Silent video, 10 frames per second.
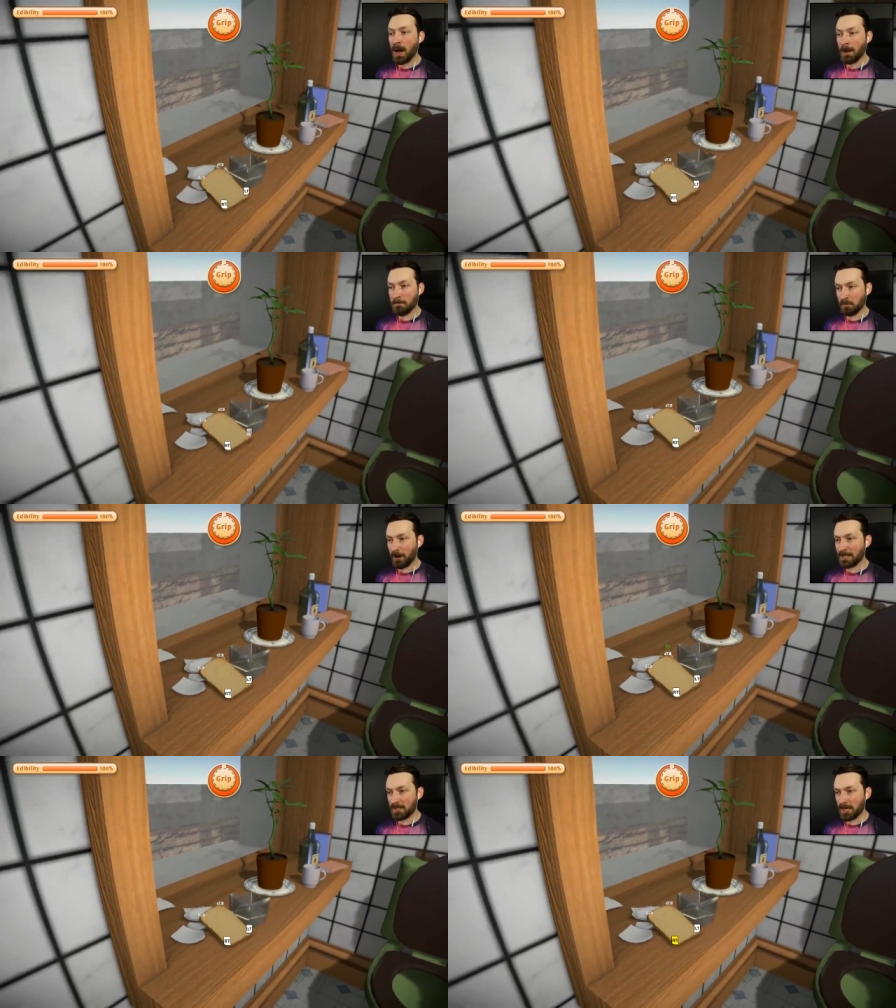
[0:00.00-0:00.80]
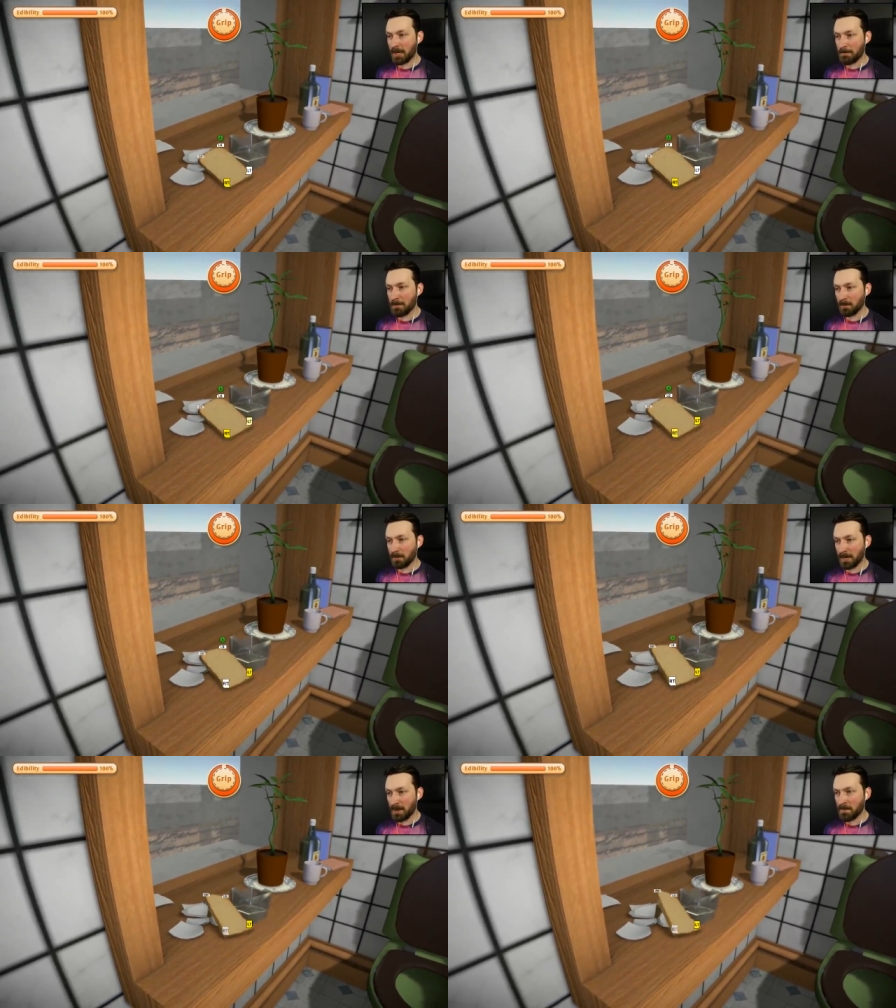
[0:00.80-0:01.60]
a bread's
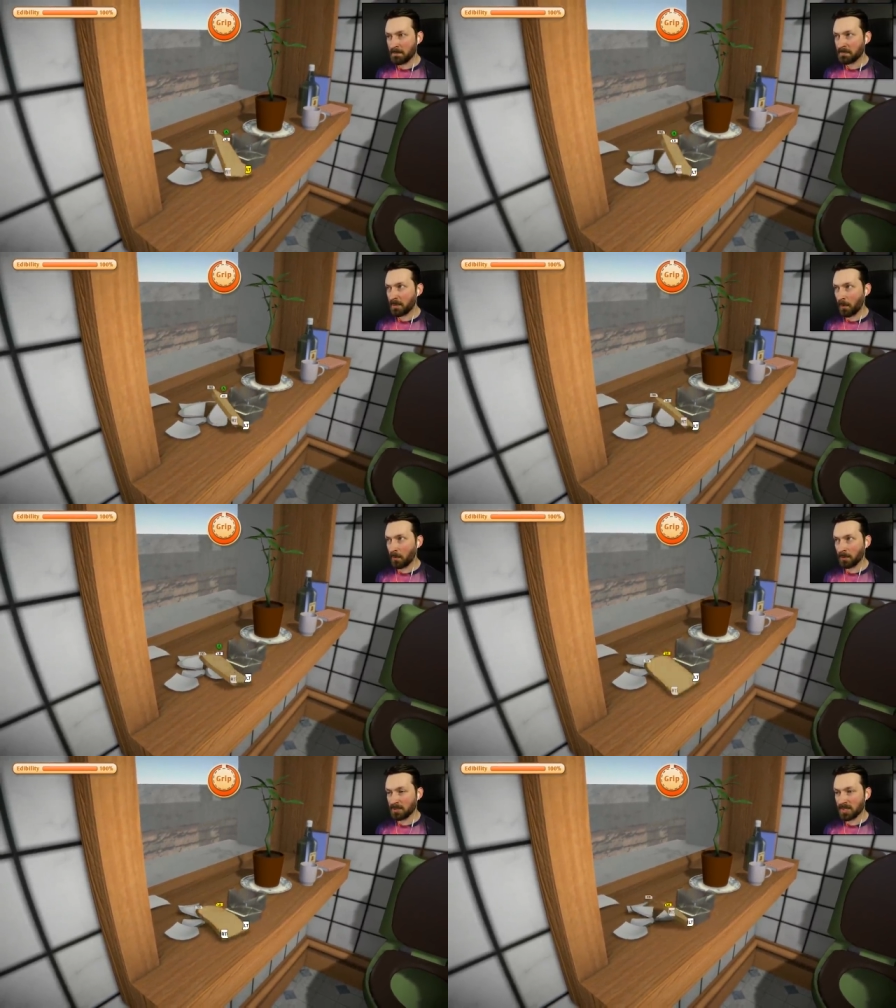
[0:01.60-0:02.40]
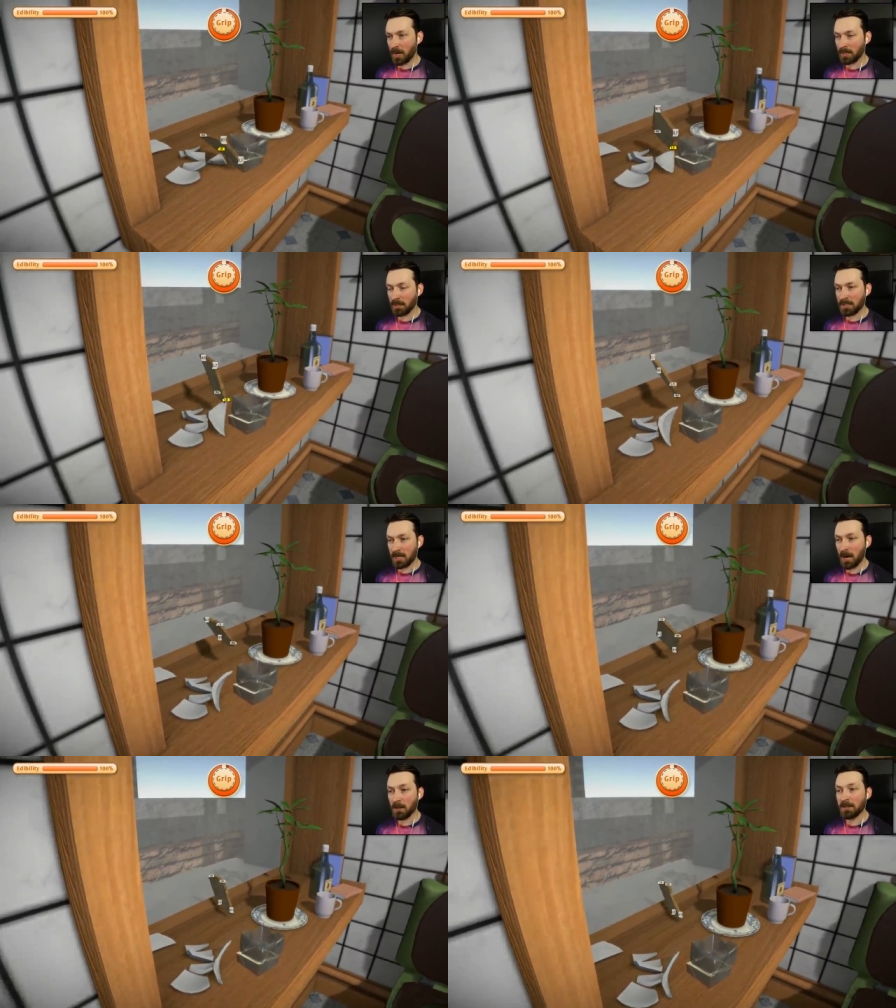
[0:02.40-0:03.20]
edibility, or as I like
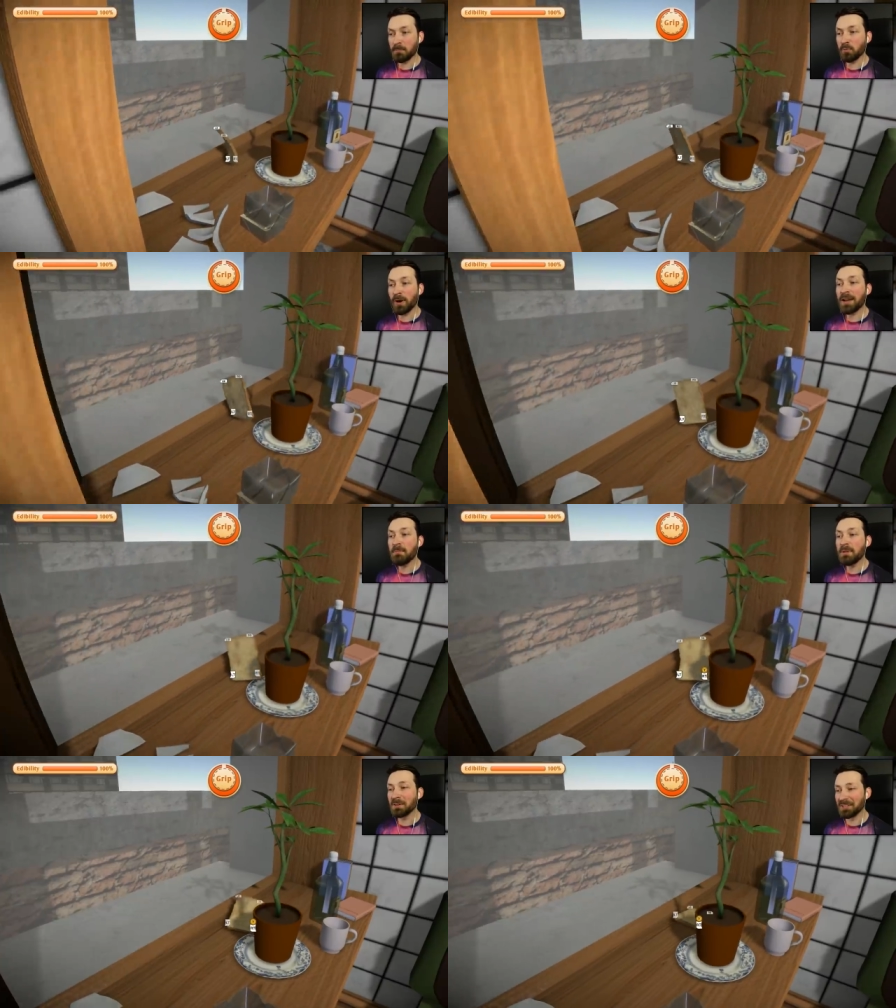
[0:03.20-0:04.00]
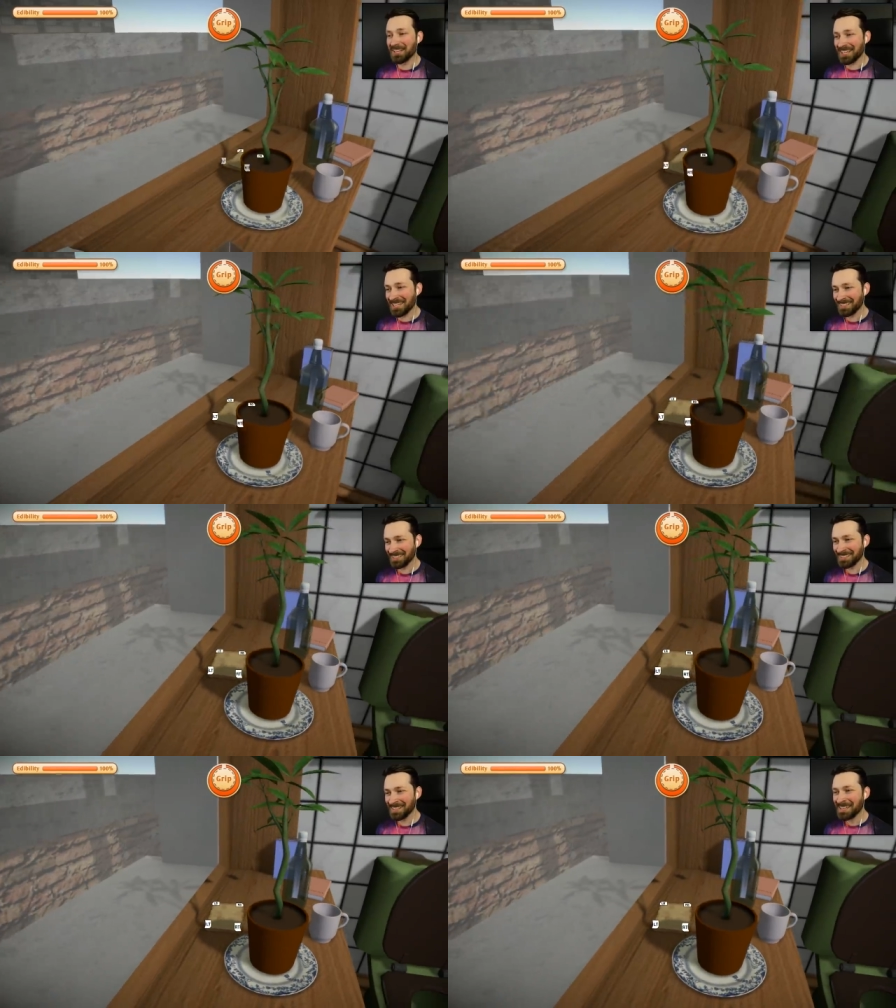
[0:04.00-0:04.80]
to call it, breadability
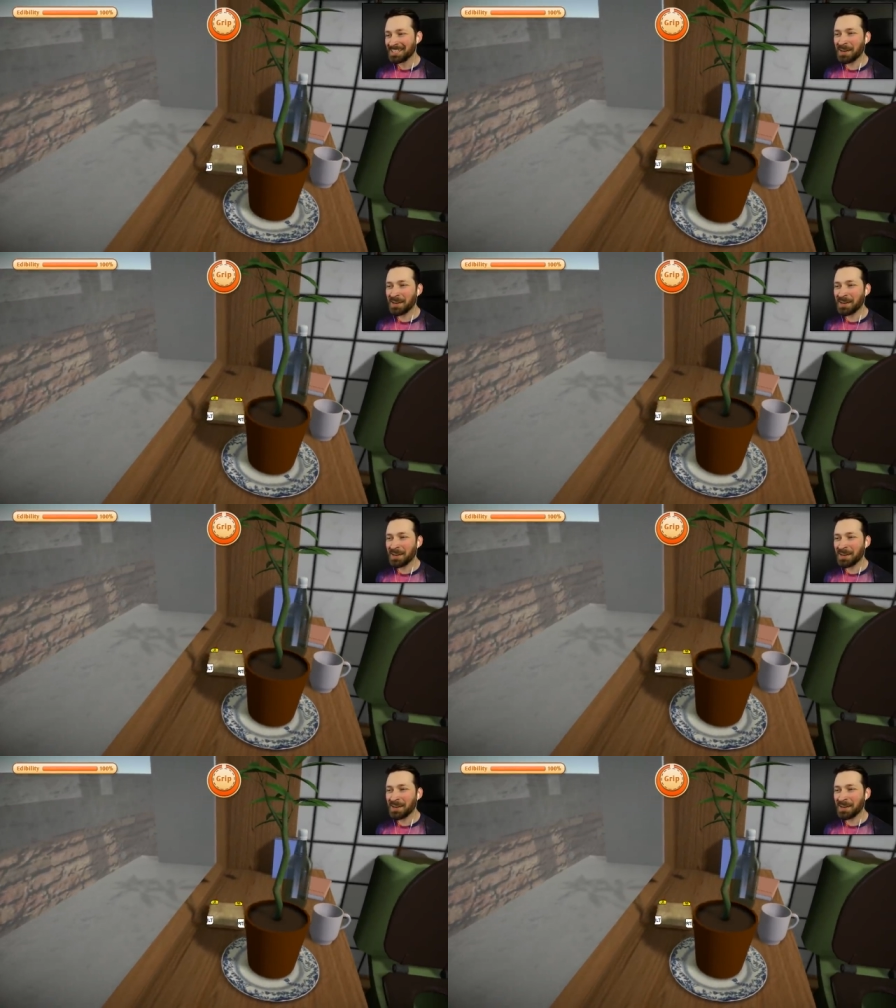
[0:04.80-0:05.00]
you